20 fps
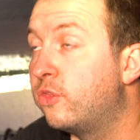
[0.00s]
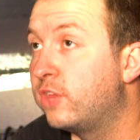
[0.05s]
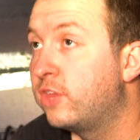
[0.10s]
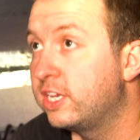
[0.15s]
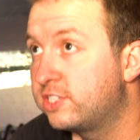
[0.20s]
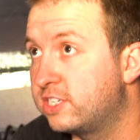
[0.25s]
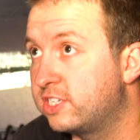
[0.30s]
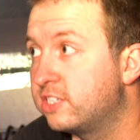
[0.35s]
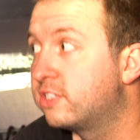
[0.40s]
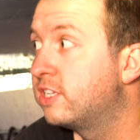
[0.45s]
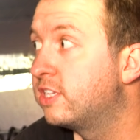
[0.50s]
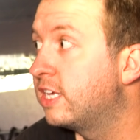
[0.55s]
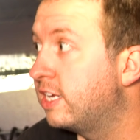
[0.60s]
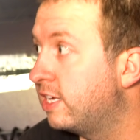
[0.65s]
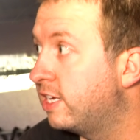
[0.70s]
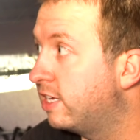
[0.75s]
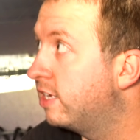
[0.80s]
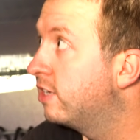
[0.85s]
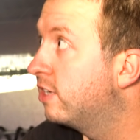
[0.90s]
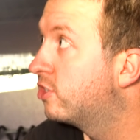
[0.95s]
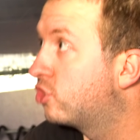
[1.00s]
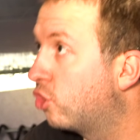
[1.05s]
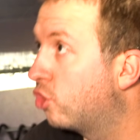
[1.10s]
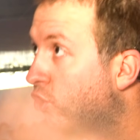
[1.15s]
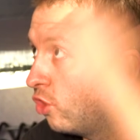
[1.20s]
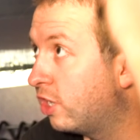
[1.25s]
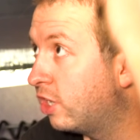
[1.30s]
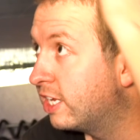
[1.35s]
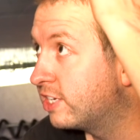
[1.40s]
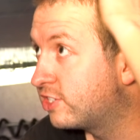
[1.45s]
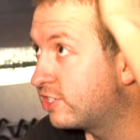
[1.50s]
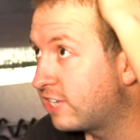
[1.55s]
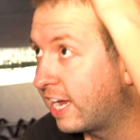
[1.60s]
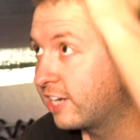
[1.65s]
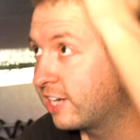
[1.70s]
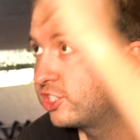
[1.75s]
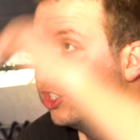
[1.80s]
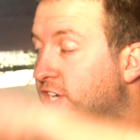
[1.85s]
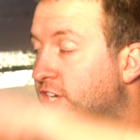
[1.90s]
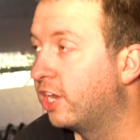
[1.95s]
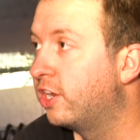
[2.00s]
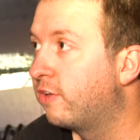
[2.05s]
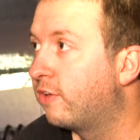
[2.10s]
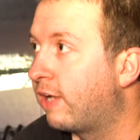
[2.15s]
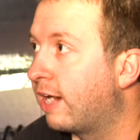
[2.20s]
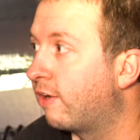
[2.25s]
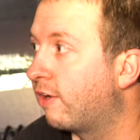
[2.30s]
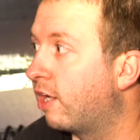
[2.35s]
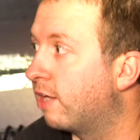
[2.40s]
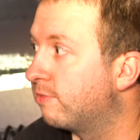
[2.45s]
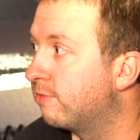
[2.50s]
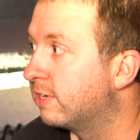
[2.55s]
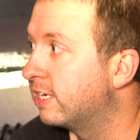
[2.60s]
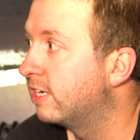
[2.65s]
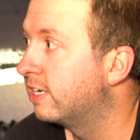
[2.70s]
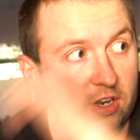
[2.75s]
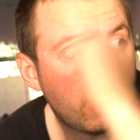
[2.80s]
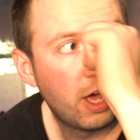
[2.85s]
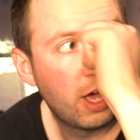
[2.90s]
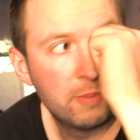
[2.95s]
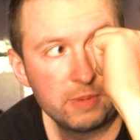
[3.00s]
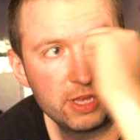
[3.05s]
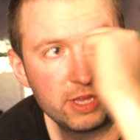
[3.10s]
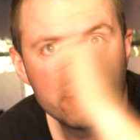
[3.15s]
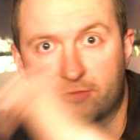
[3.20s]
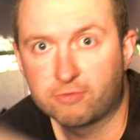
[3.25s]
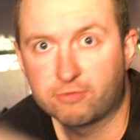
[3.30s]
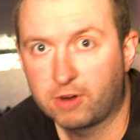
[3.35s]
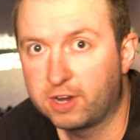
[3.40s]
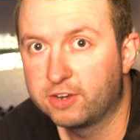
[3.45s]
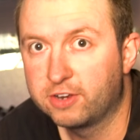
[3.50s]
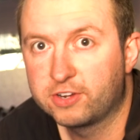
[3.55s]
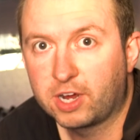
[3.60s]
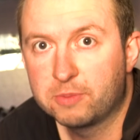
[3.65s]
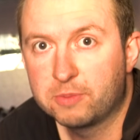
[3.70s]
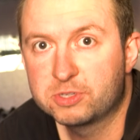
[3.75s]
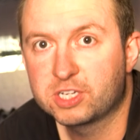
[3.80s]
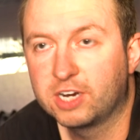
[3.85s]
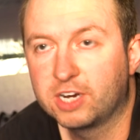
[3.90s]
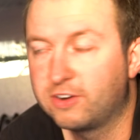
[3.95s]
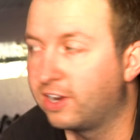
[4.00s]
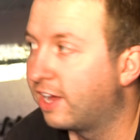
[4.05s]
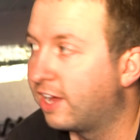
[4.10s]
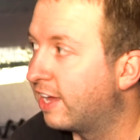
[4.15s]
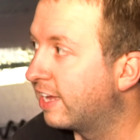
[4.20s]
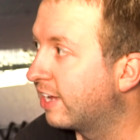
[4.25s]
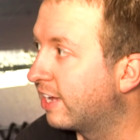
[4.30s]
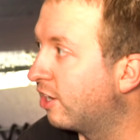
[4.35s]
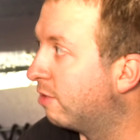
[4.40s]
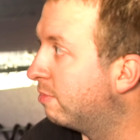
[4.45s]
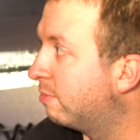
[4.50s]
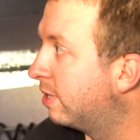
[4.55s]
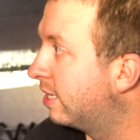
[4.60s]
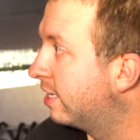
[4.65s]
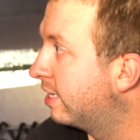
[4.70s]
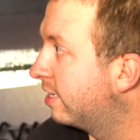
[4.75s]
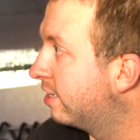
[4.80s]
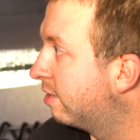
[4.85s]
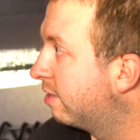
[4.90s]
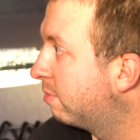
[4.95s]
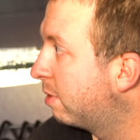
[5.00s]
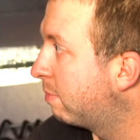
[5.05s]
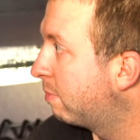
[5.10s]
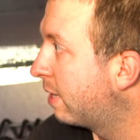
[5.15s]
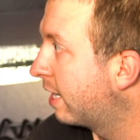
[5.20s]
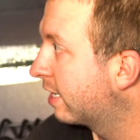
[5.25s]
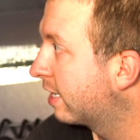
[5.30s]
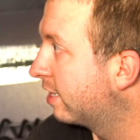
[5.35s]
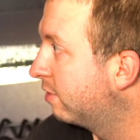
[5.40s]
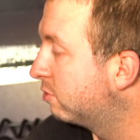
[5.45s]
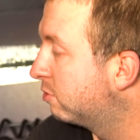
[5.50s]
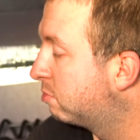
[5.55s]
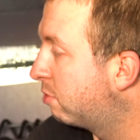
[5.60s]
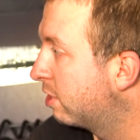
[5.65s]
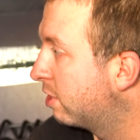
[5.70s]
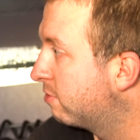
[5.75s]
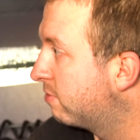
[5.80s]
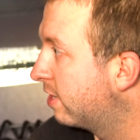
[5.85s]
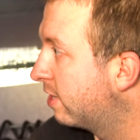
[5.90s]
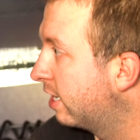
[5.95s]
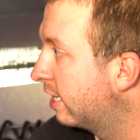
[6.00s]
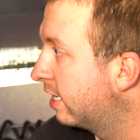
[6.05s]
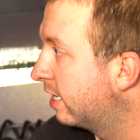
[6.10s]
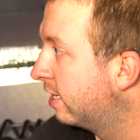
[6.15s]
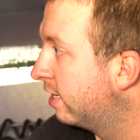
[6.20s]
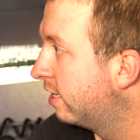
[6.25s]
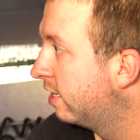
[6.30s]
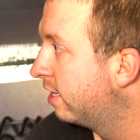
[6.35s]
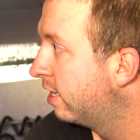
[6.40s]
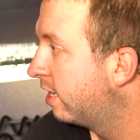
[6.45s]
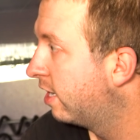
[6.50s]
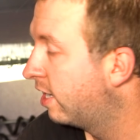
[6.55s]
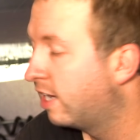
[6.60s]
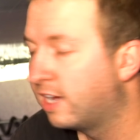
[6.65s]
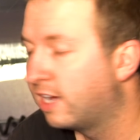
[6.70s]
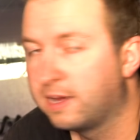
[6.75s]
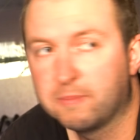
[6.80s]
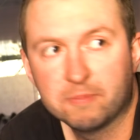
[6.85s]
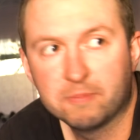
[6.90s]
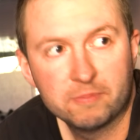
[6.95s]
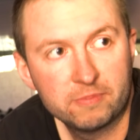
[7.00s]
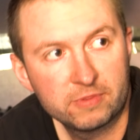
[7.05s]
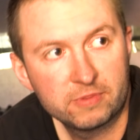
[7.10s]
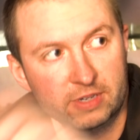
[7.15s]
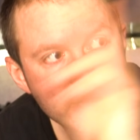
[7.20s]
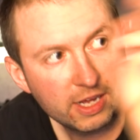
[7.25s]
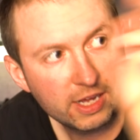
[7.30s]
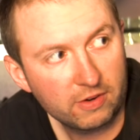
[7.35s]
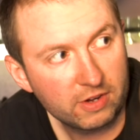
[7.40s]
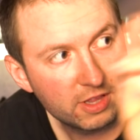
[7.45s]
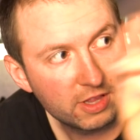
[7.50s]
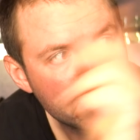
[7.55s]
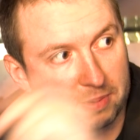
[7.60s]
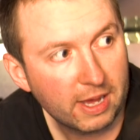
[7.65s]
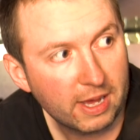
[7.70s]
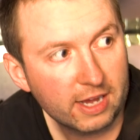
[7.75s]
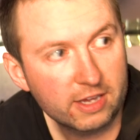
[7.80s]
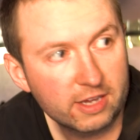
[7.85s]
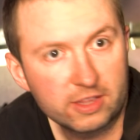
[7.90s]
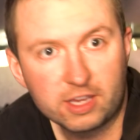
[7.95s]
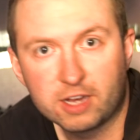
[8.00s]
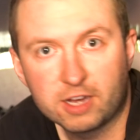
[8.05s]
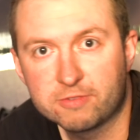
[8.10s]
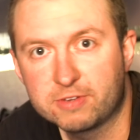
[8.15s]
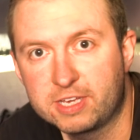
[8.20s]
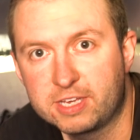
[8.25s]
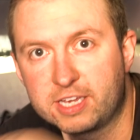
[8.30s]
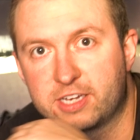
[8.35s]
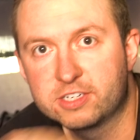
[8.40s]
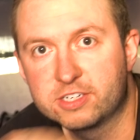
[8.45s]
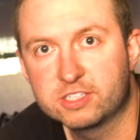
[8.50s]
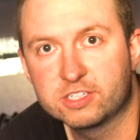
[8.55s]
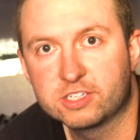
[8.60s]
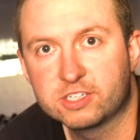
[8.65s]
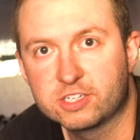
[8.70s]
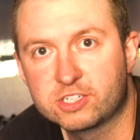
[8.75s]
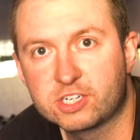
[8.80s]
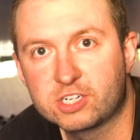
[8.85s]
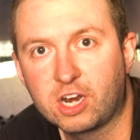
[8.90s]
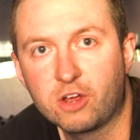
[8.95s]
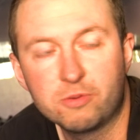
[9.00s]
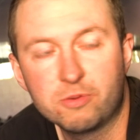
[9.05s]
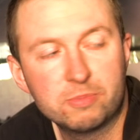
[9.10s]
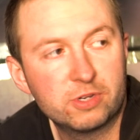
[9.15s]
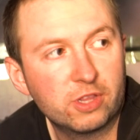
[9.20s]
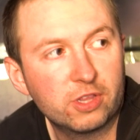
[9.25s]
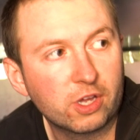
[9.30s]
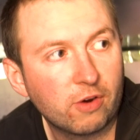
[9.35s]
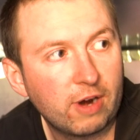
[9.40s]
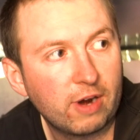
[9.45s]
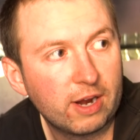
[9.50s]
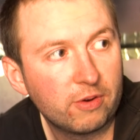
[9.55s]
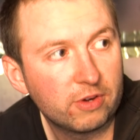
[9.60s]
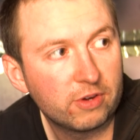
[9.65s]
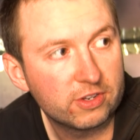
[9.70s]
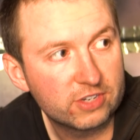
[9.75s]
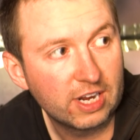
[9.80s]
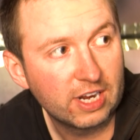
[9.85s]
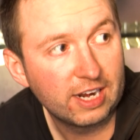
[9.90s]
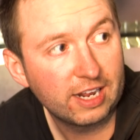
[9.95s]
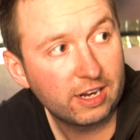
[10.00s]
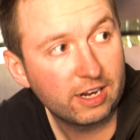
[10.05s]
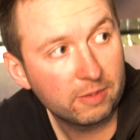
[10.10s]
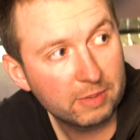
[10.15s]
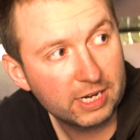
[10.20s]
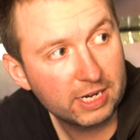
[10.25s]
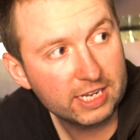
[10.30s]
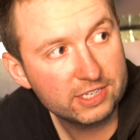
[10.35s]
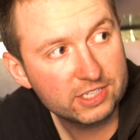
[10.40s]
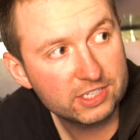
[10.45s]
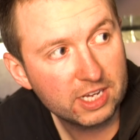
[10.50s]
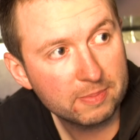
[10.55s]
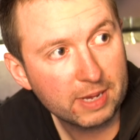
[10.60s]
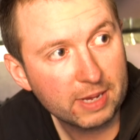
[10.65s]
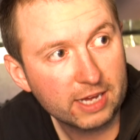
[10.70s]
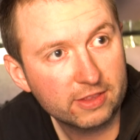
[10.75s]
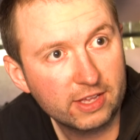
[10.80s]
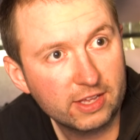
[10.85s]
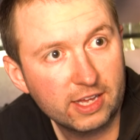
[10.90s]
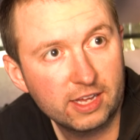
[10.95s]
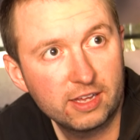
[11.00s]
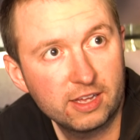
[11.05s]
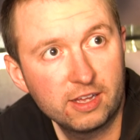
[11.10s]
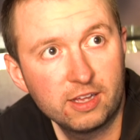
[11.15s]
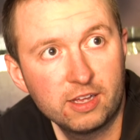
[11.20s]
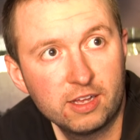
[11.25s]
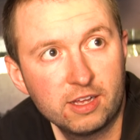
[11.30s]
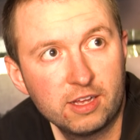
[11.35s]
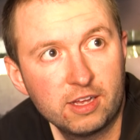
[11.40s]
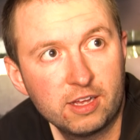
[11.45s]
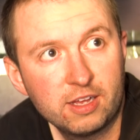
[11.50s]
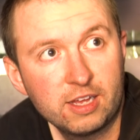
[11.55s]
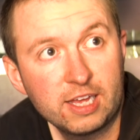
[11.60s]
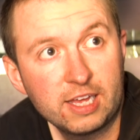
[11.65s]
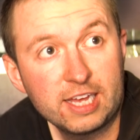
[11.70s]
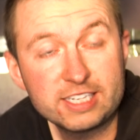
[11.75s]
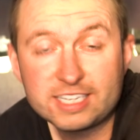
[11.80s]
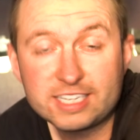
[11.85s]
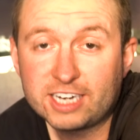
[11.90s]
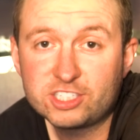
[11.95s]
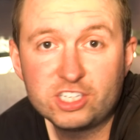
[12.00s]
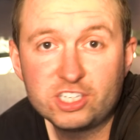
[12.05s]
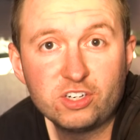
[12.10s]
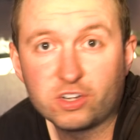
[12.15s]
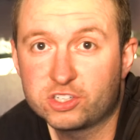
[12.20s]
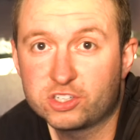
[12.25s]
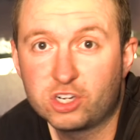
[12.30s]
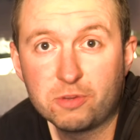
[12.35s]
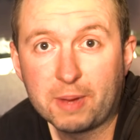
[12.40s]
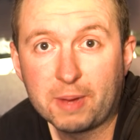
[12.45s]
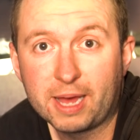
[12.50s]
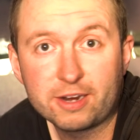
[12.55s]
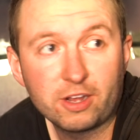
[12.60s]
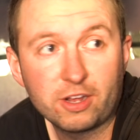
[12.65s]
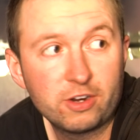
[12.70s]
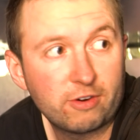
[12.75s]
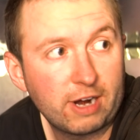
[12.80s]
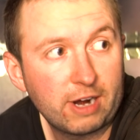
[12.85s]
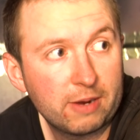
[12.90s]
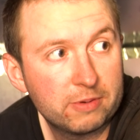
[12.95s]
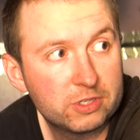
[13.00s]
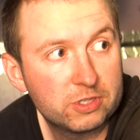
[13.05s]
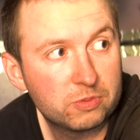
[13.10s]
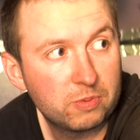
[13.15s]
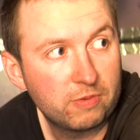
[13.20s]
This is the tallest section under our RV. Up near the front, I was kind of lying on my back and it was pretty fiddly. Down in the back of the RV, because there's a slope to the ground, it's a little bit easier back there. It's actually not too bad under ours.